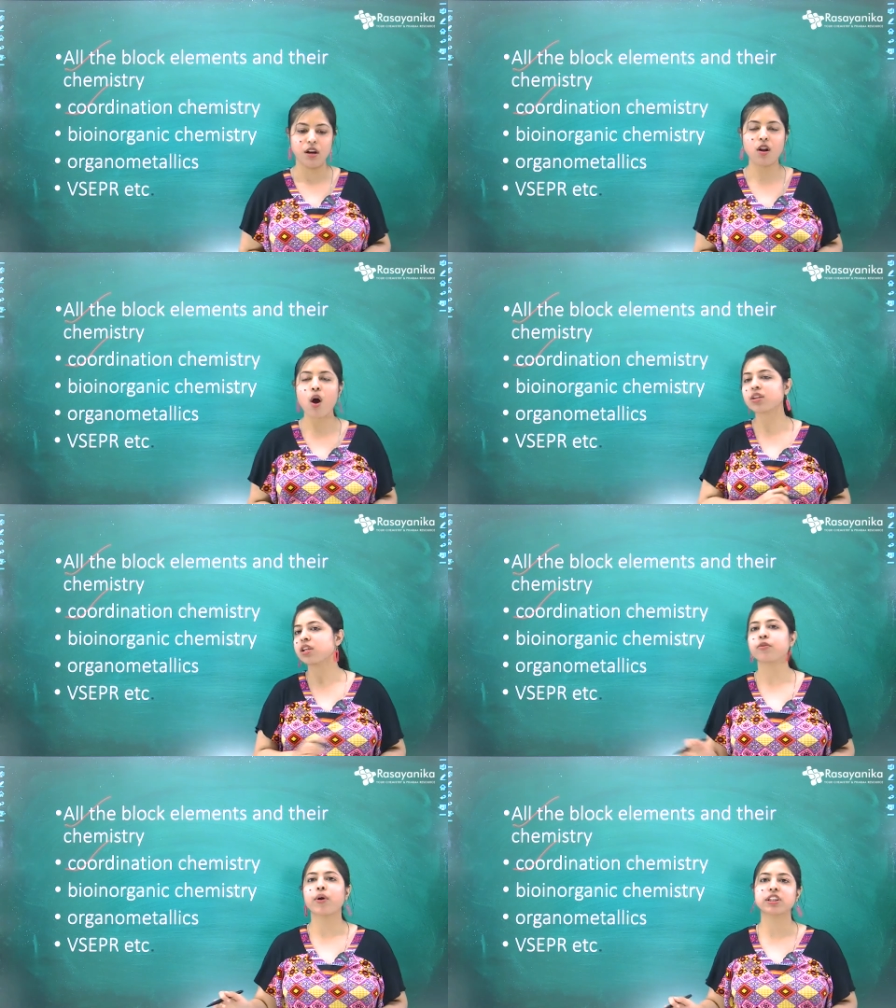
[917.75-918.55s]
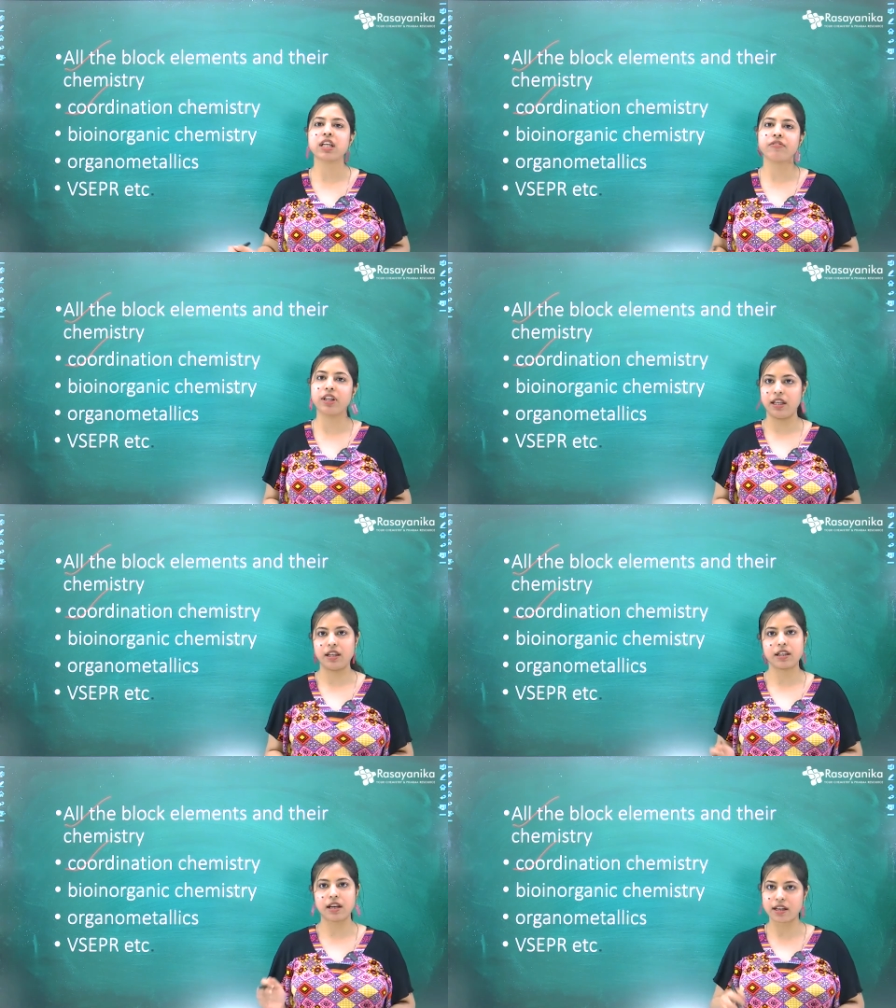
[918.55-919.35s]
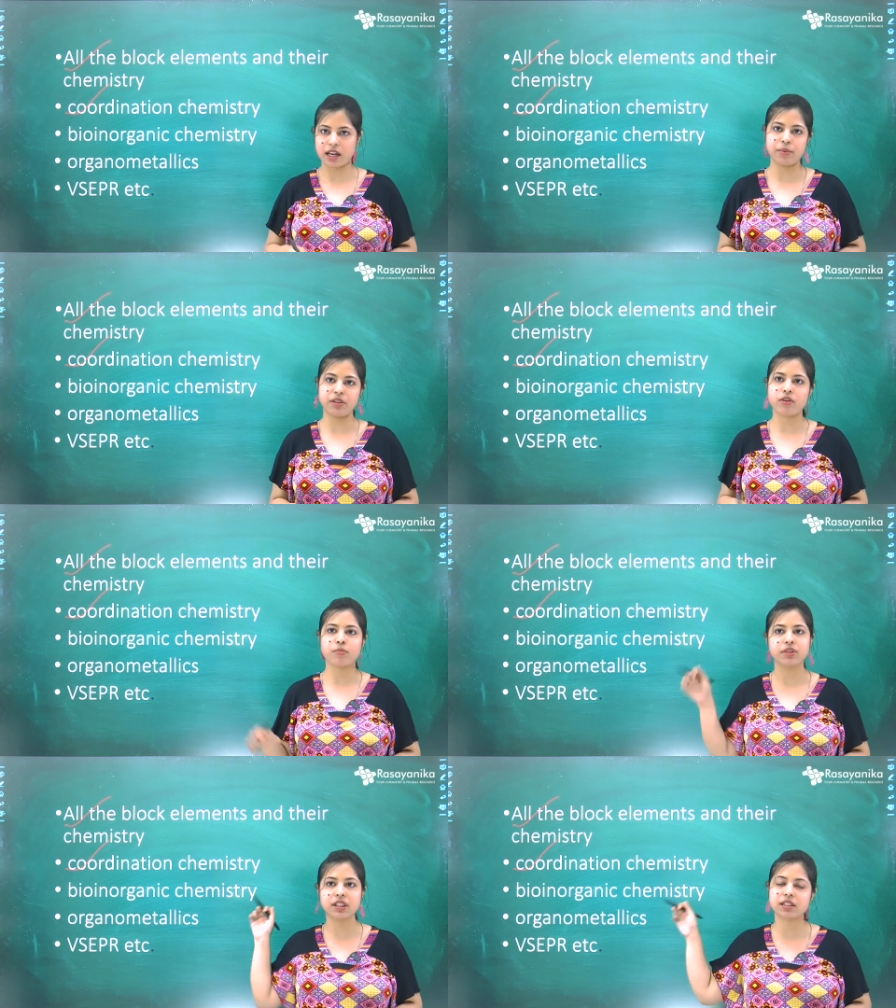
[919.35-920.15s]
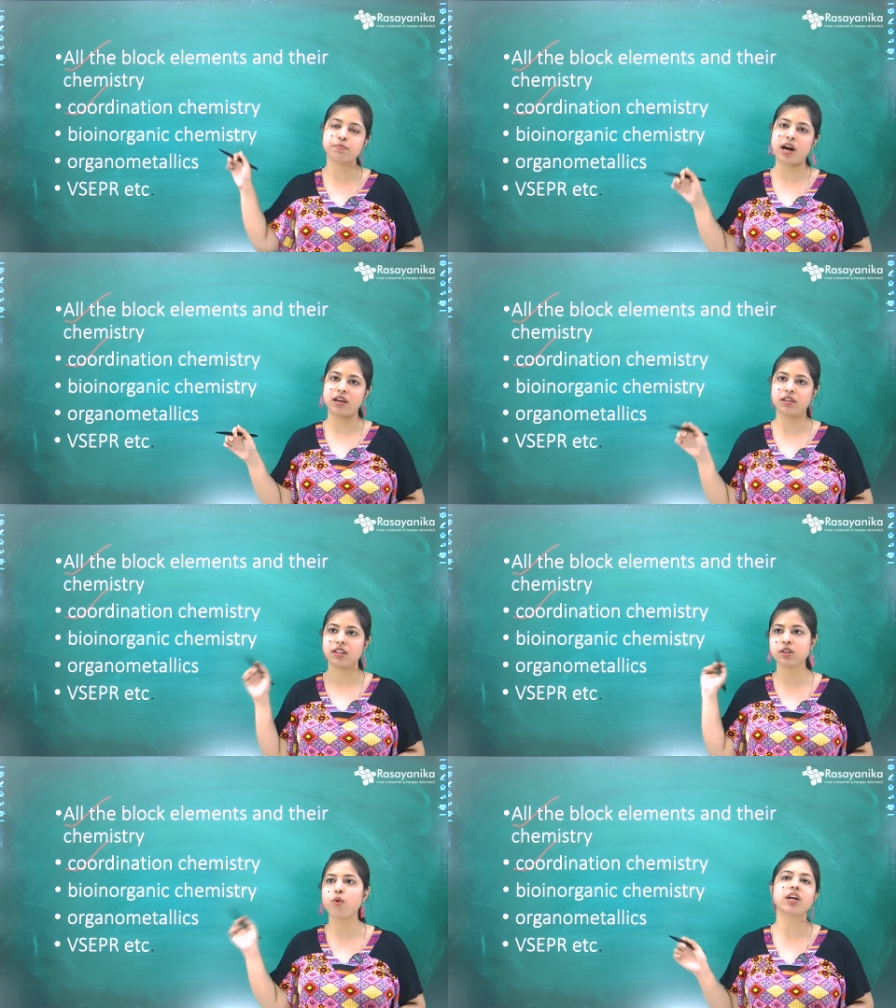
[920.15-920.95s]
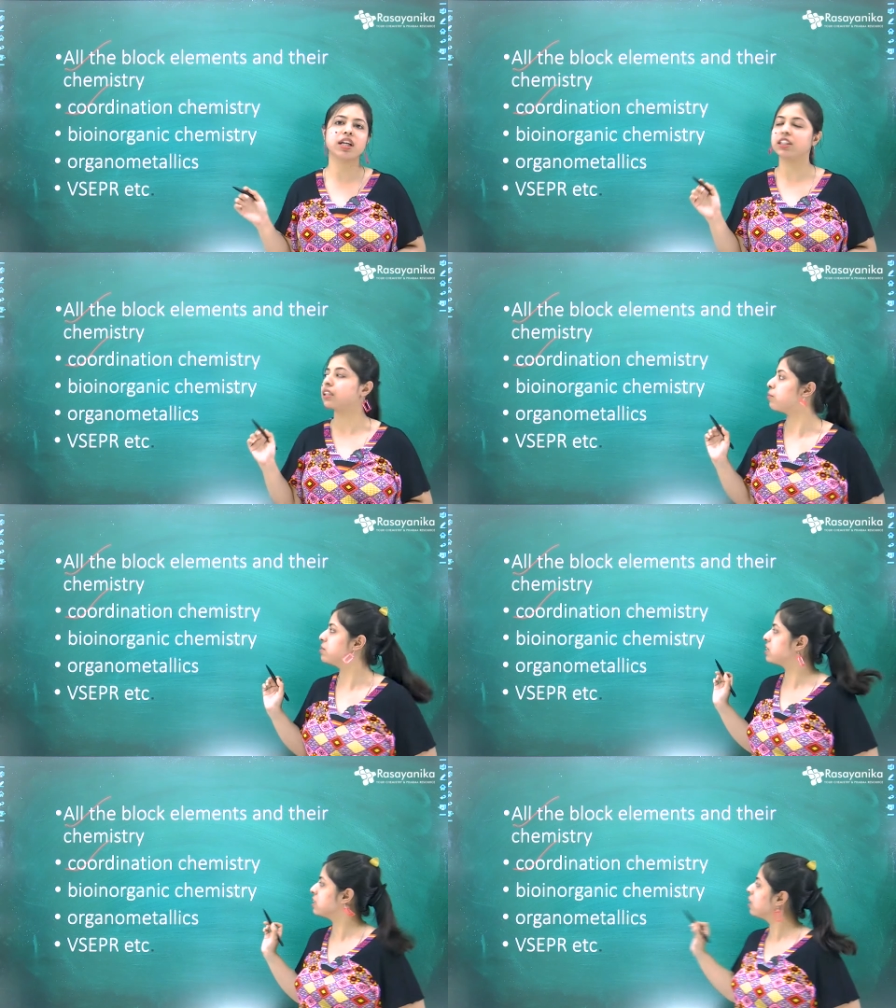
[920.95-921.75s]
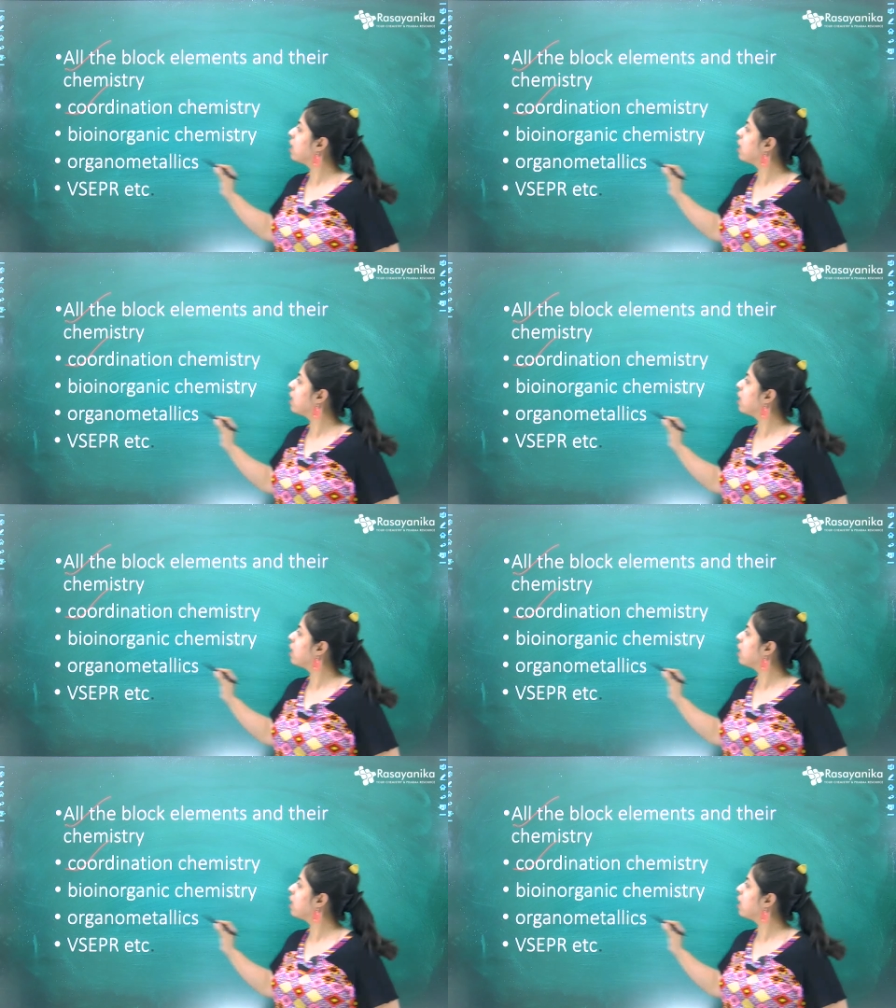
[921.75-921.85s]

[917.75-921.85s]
Lots of questions every year are coming from this part, this coordination chemistry.